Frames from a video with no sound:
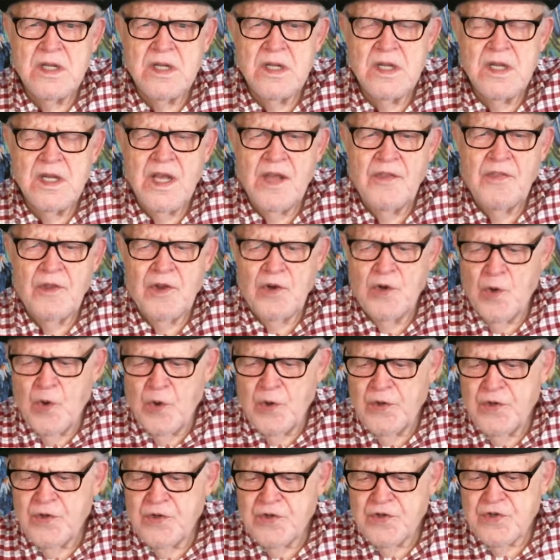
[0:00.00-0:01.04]
And the
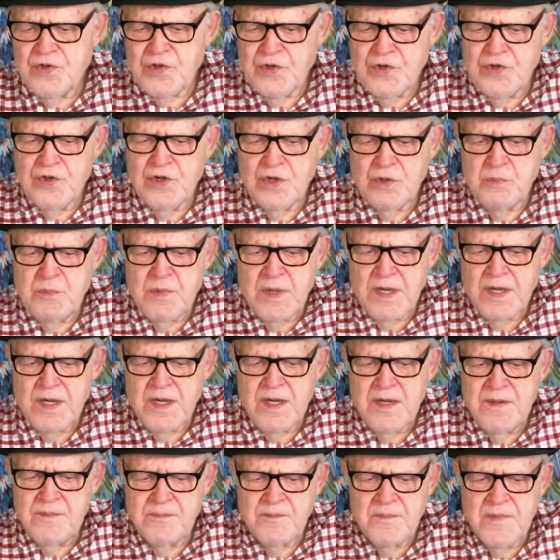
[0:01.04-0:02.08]
Lord turned to
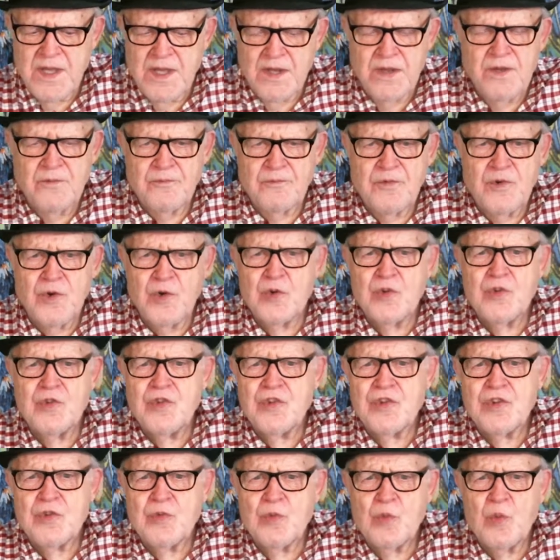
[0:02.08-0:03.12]
me, and the
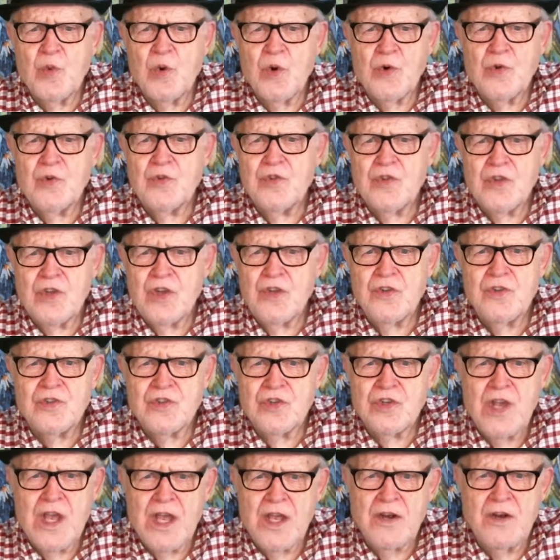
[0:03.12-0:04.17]
first words he
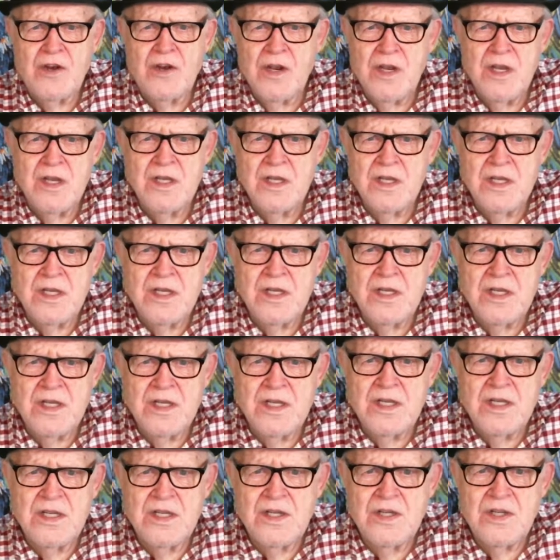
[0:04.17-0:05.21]
said
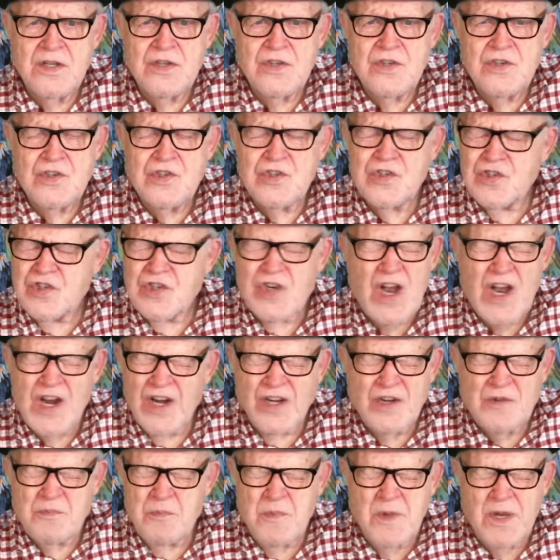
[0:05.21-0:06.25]

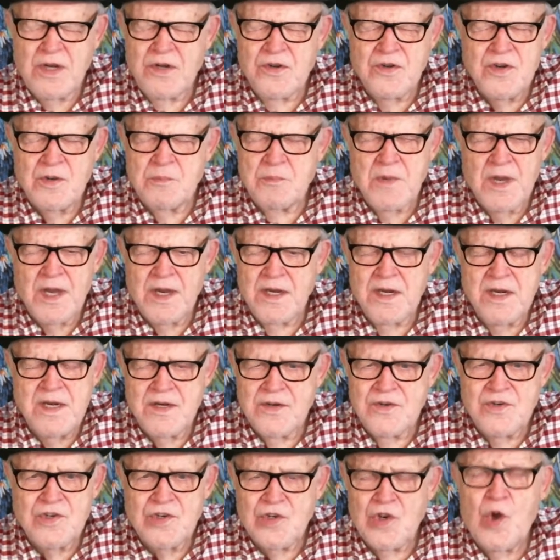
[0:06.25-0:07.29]
shocked me to my
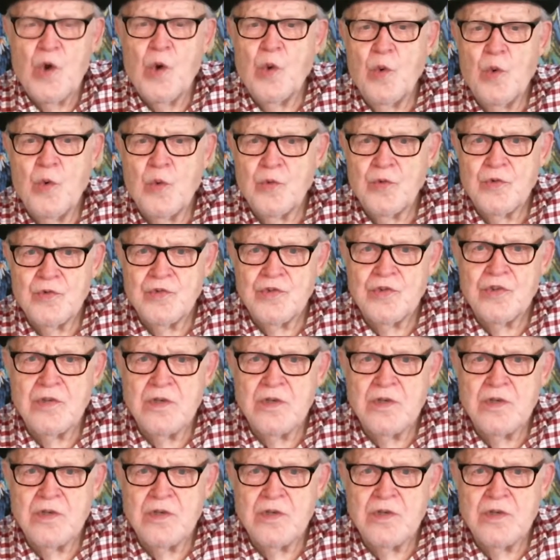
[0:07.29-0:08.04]
toes.